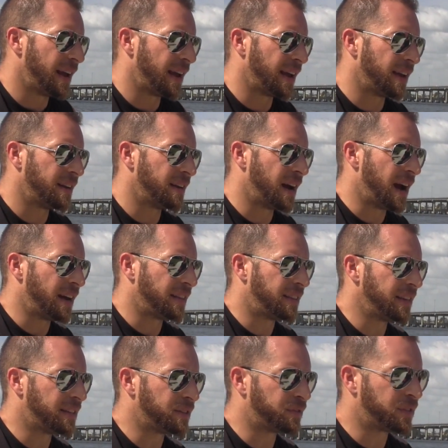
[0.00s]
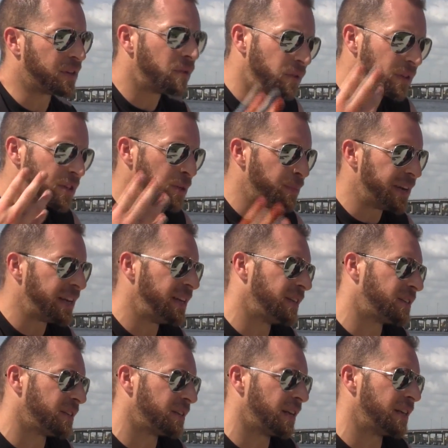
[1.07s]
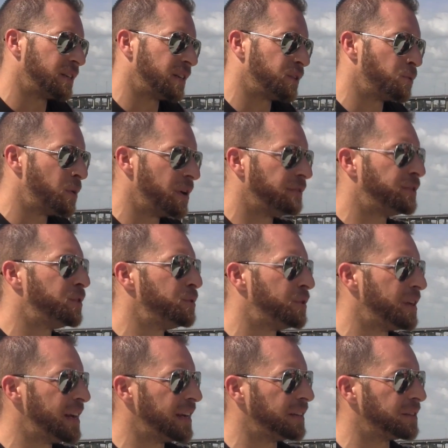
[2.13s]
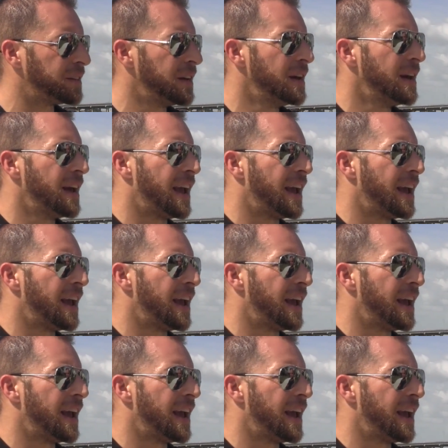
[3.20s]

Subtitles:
And I think civil disobedience is one of two things.